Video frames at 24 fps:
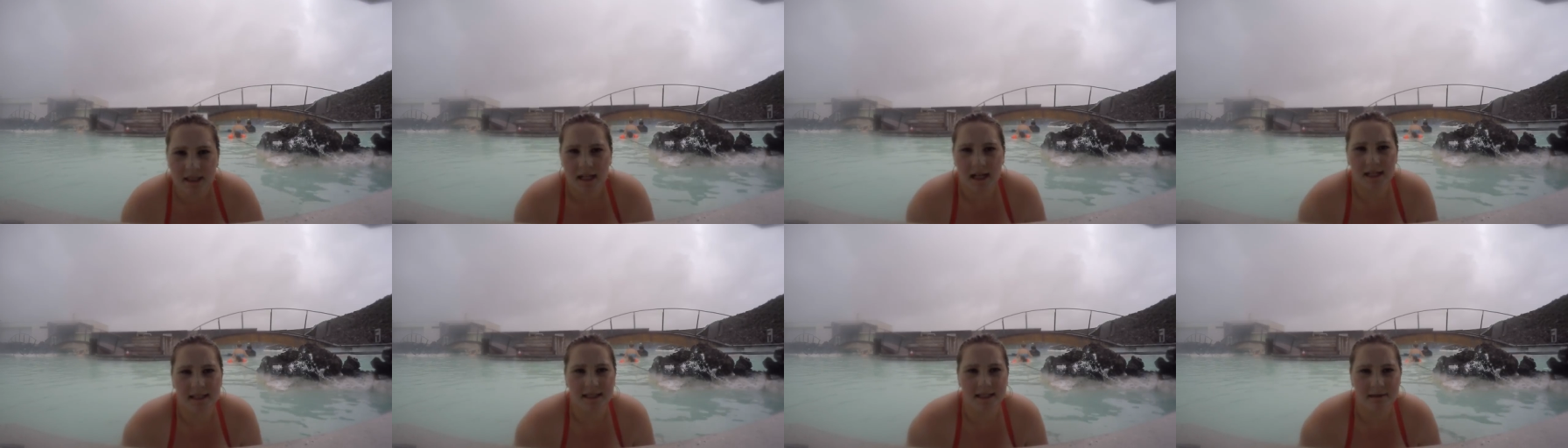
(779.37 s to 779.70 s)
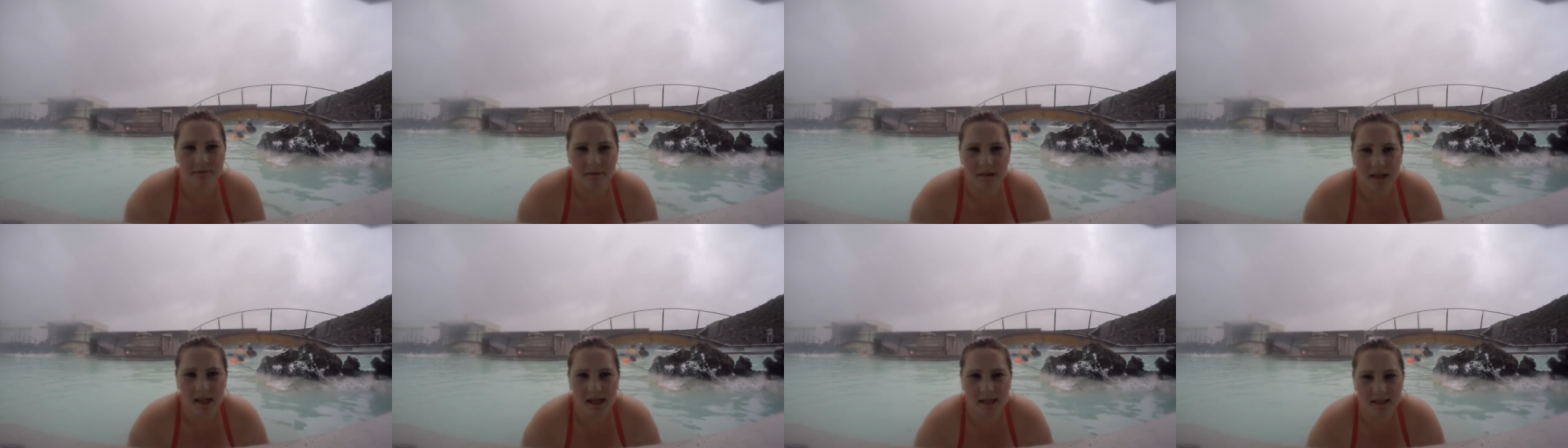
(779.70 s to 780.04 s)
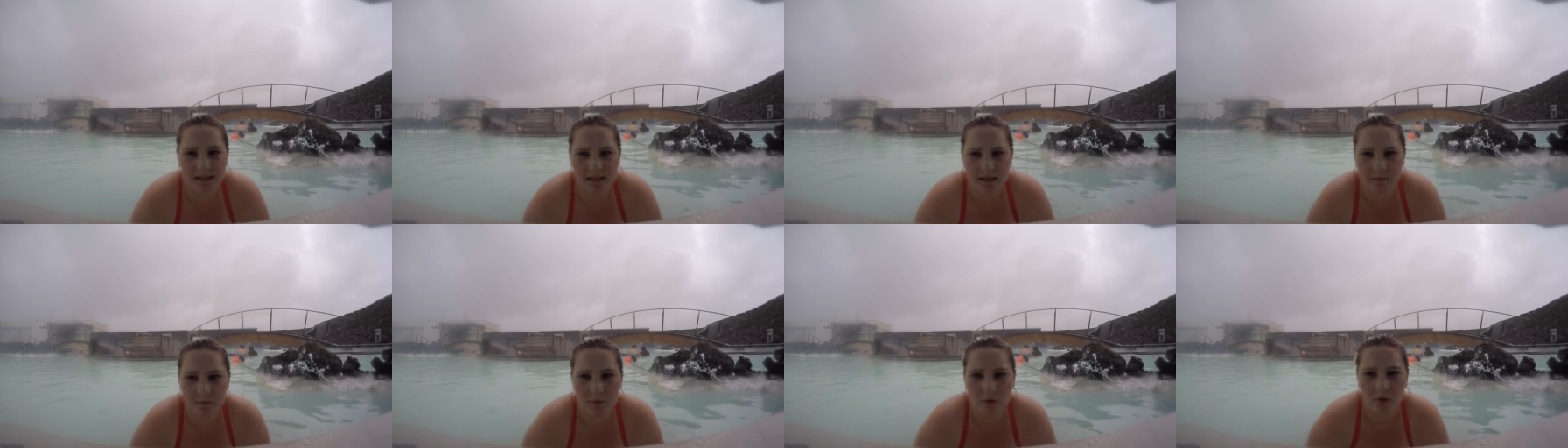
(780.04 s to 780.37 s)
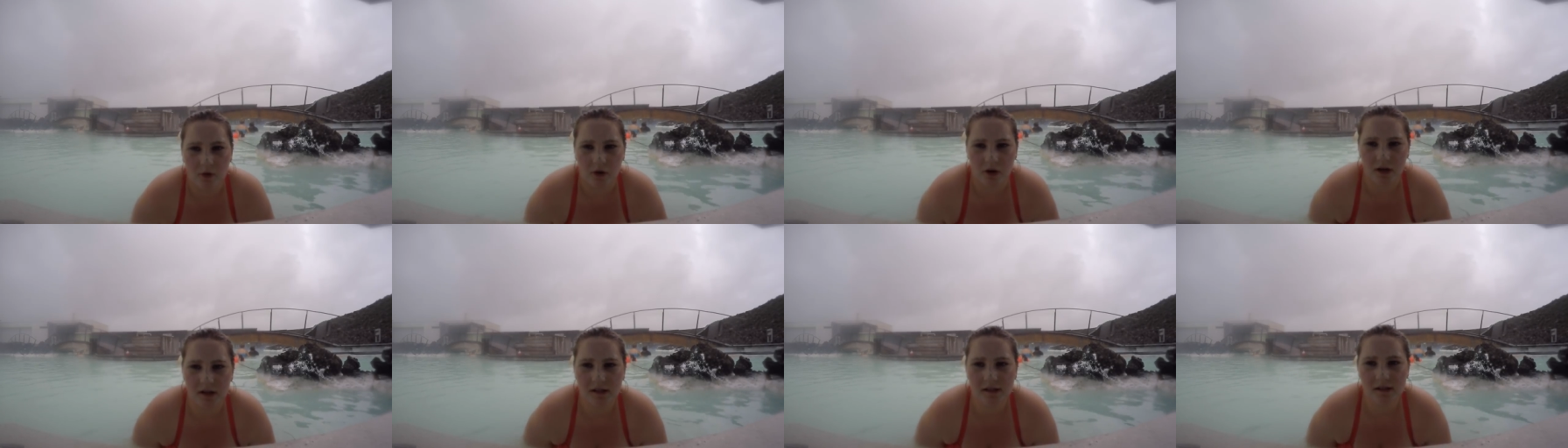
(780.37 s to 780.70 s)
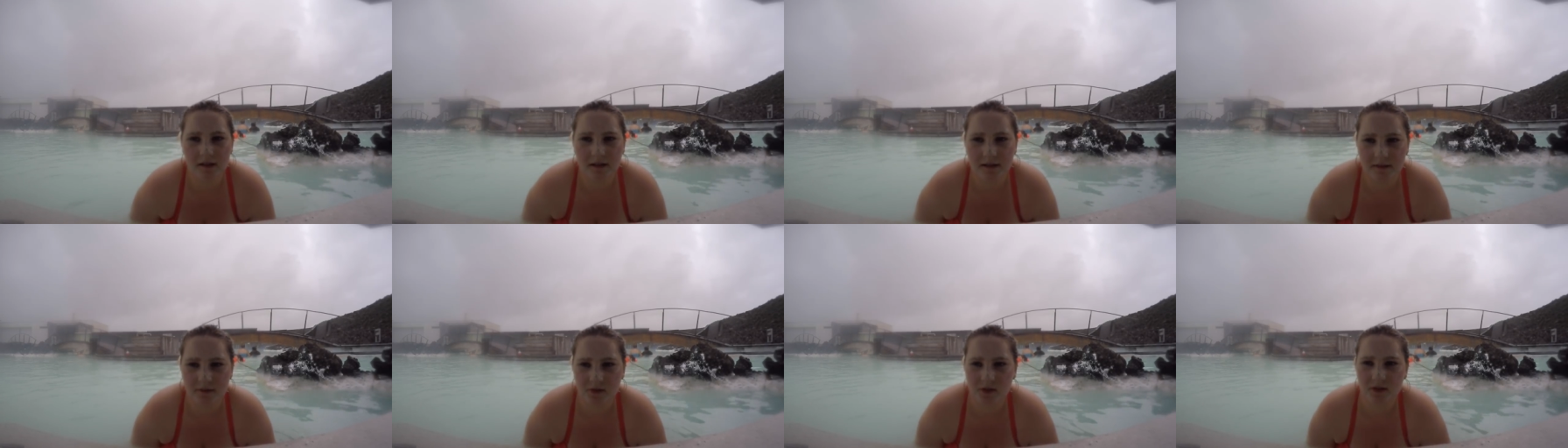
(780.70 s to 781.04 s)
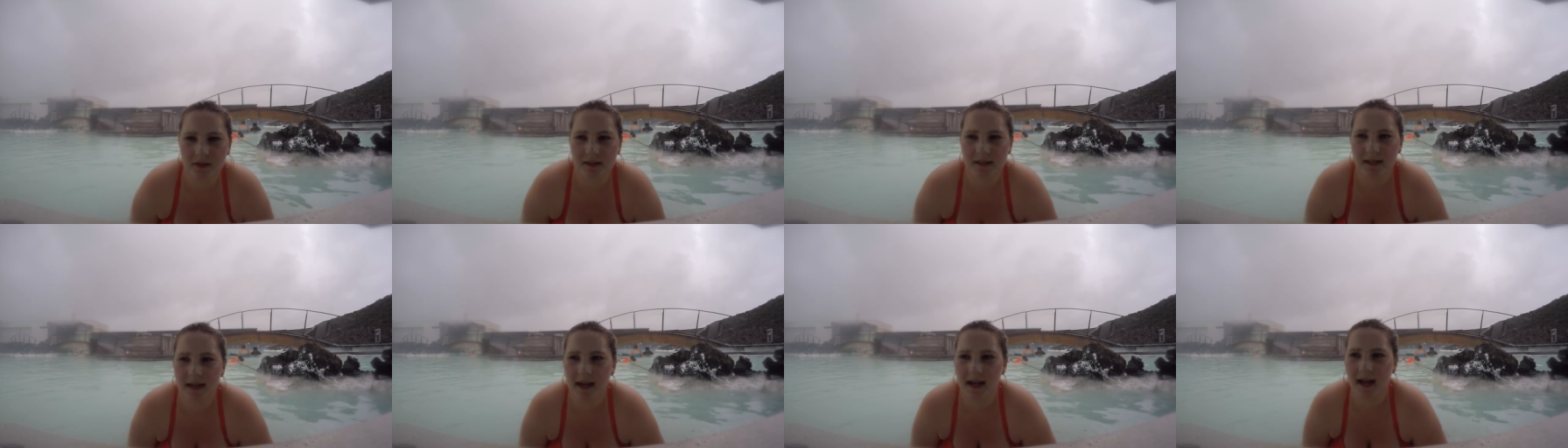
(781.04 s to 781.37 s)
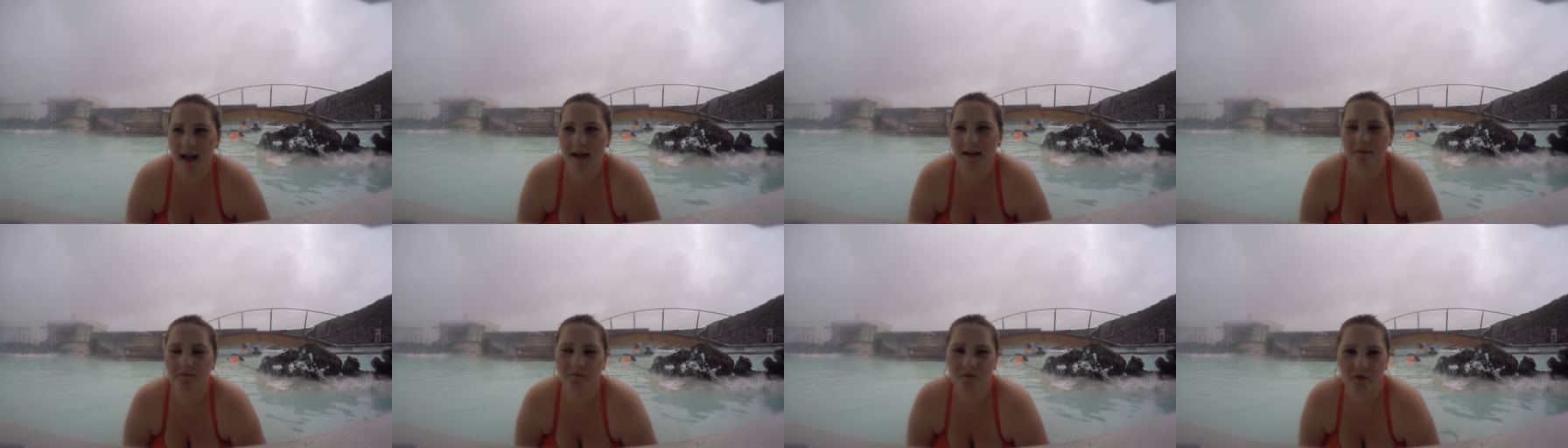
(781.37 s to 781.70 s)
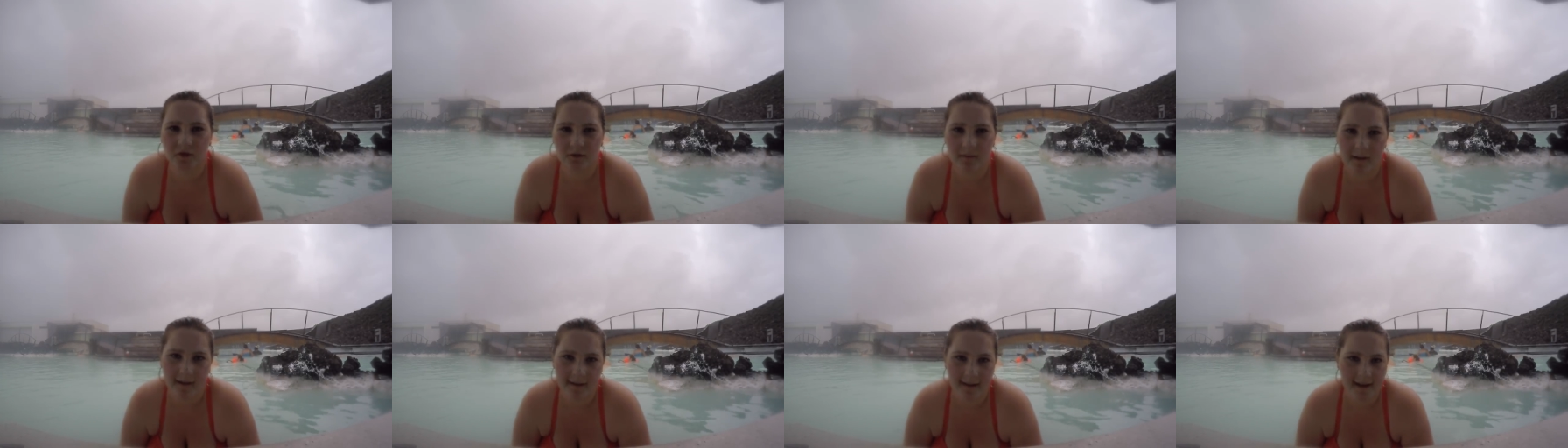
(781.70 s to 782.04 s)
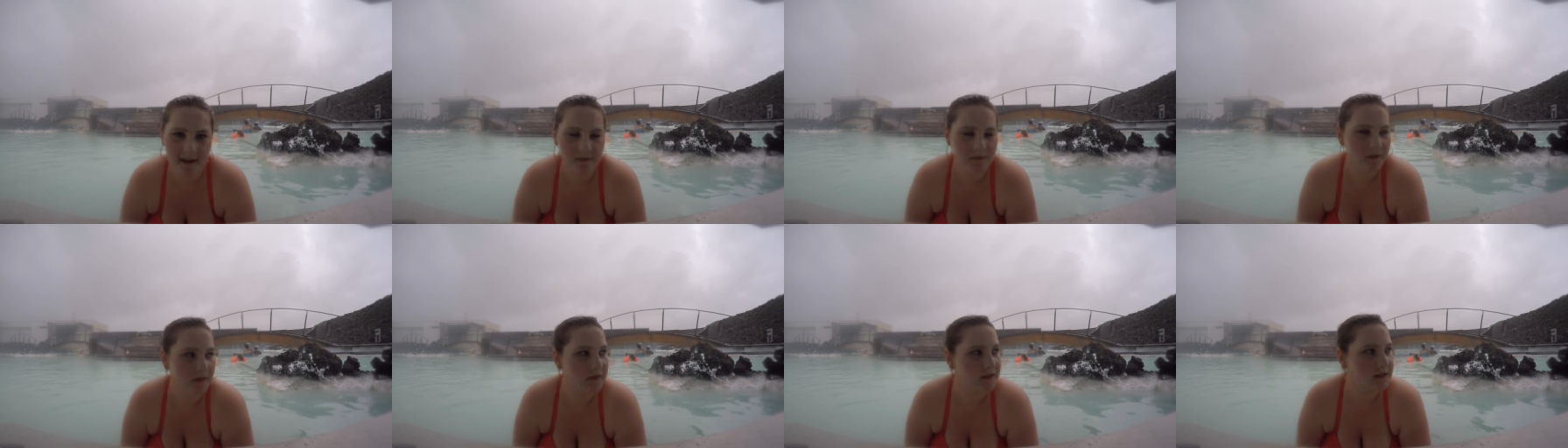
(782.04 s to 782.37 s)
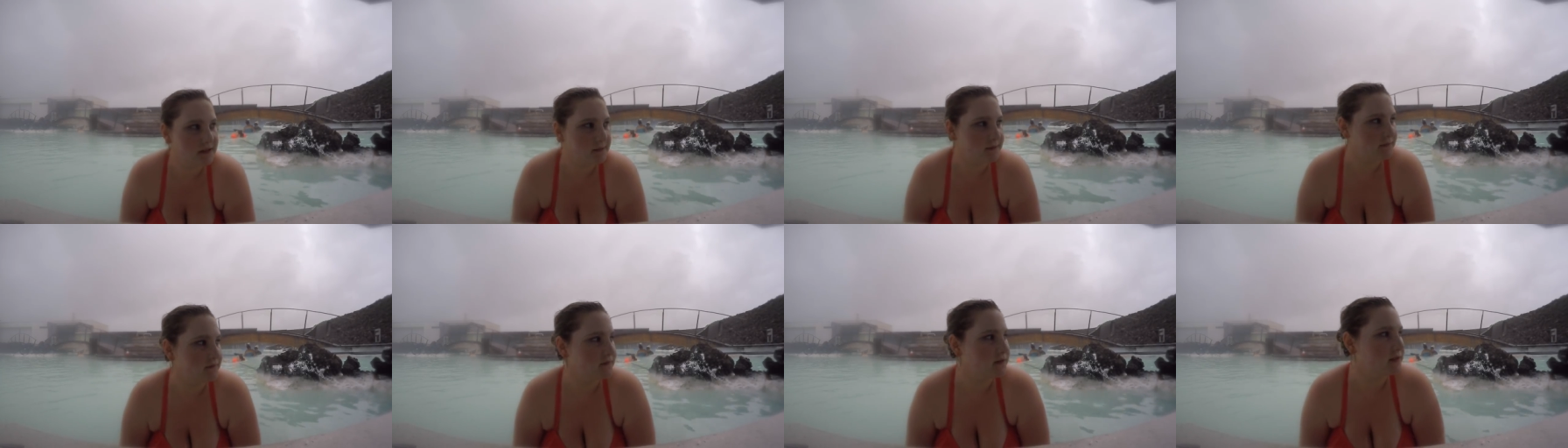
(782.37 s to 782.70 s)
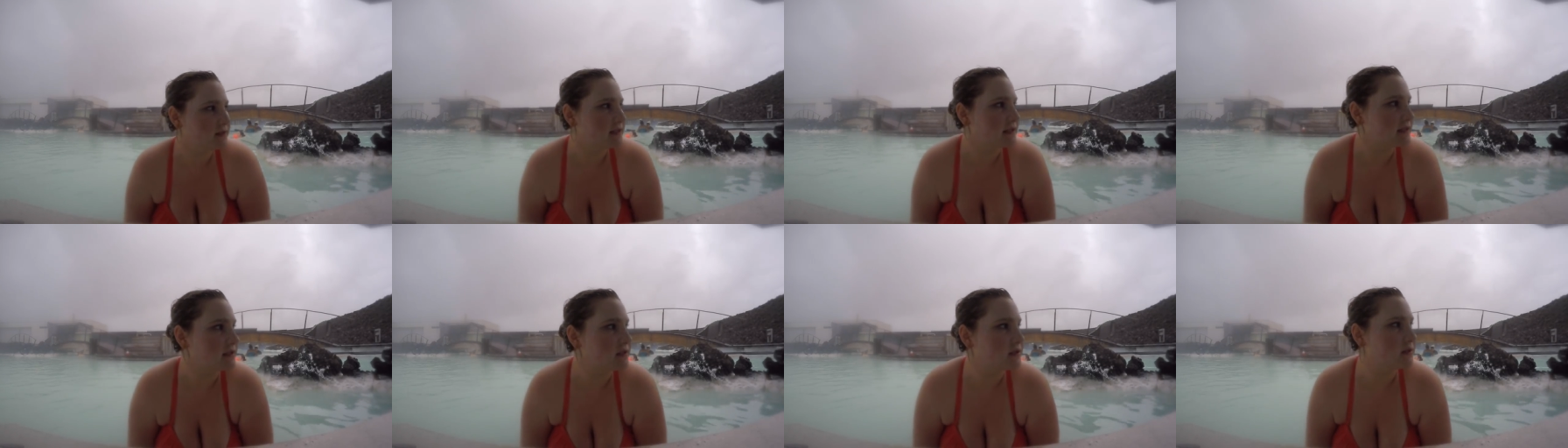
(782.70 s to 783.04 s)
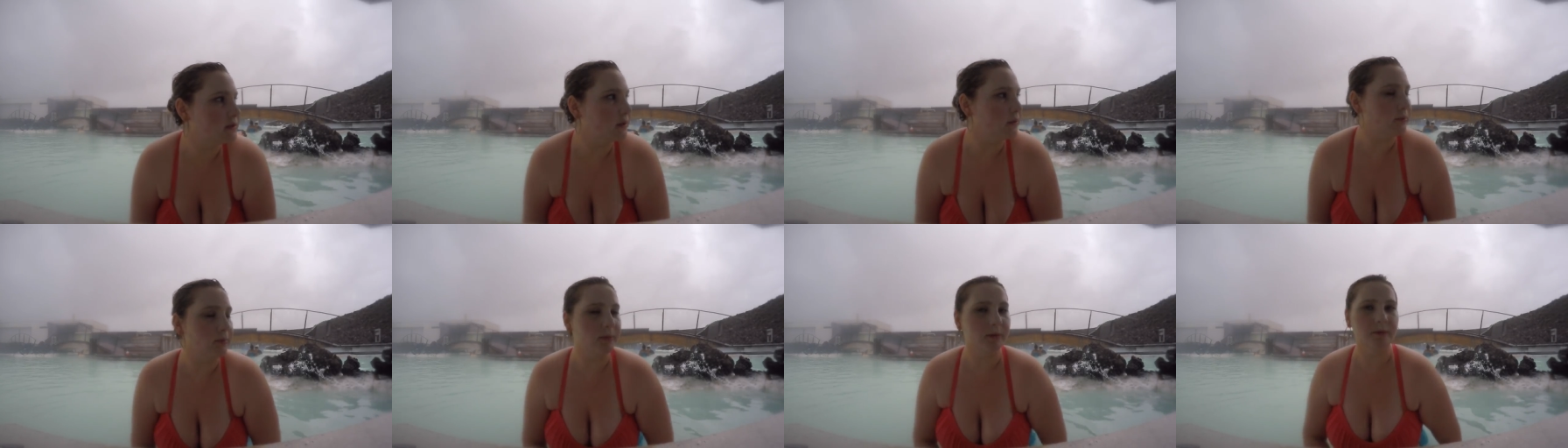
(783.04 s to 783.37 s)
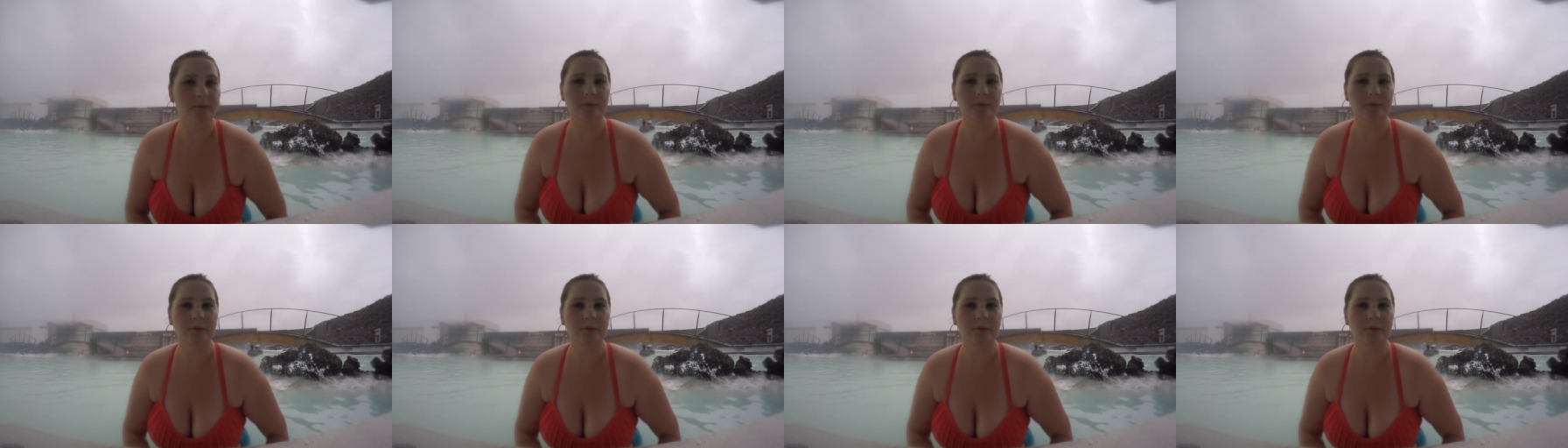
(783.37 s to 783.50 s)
a deep cleansing pore So it's just been kind of dry and then this one feels like super